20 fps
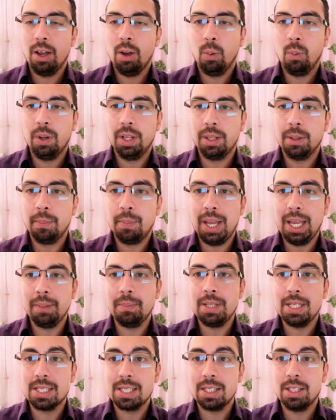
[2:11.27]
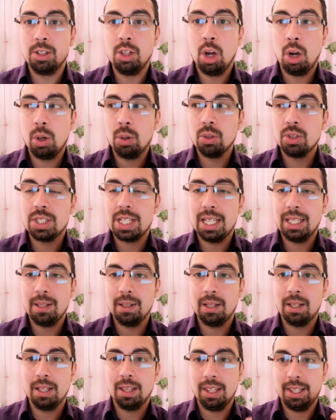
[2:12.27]
when the baby knows that
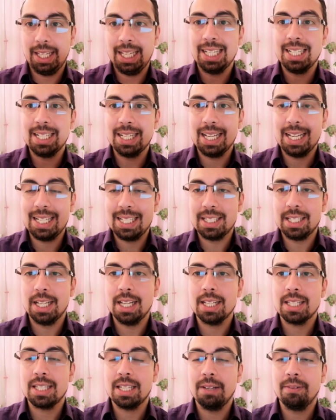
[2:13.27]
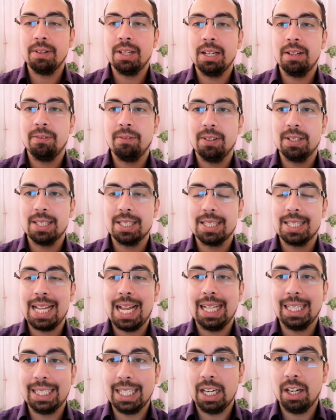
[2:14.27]
the thing exists even if it's
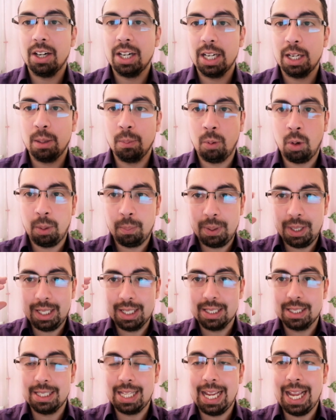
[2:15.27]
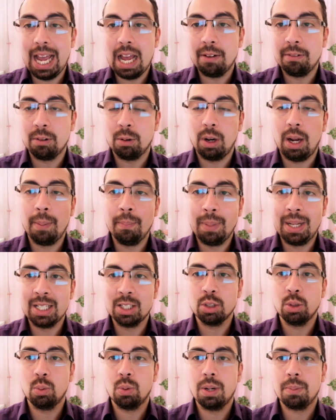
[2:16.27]
not there anymore, because they have a
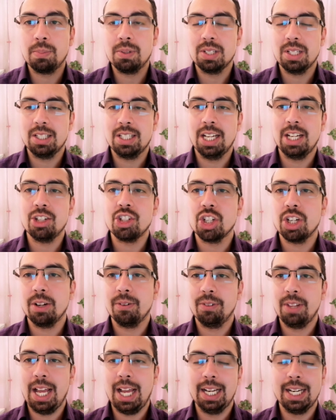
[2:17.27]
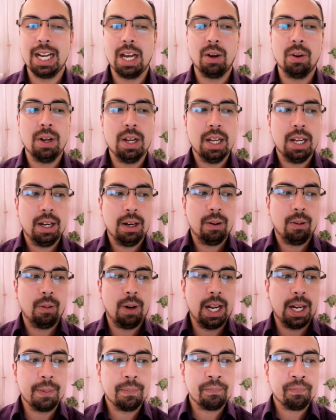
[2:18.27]
mental representation of that now,
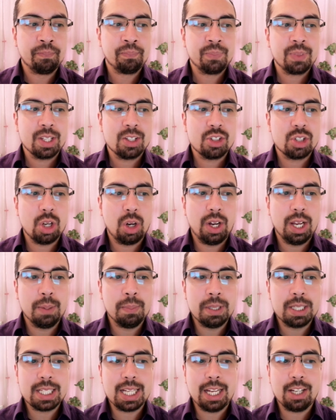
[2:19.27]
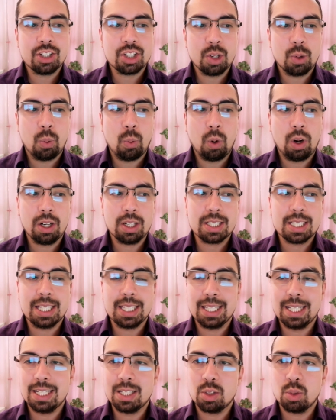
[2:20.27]
right? So imitation works in
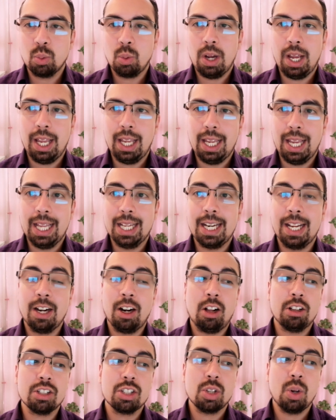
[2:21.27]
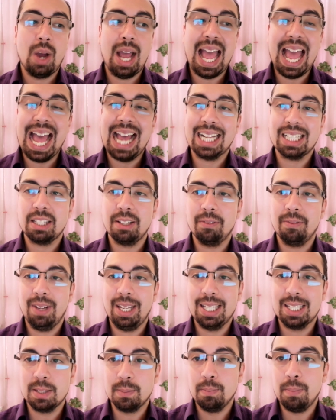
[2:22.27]
this way, and it also
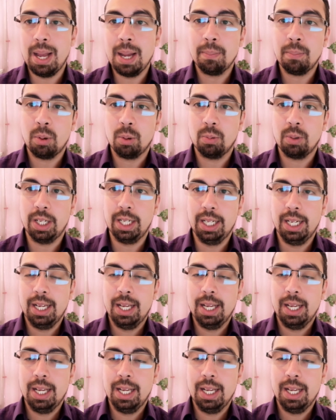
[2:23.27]
activates memory,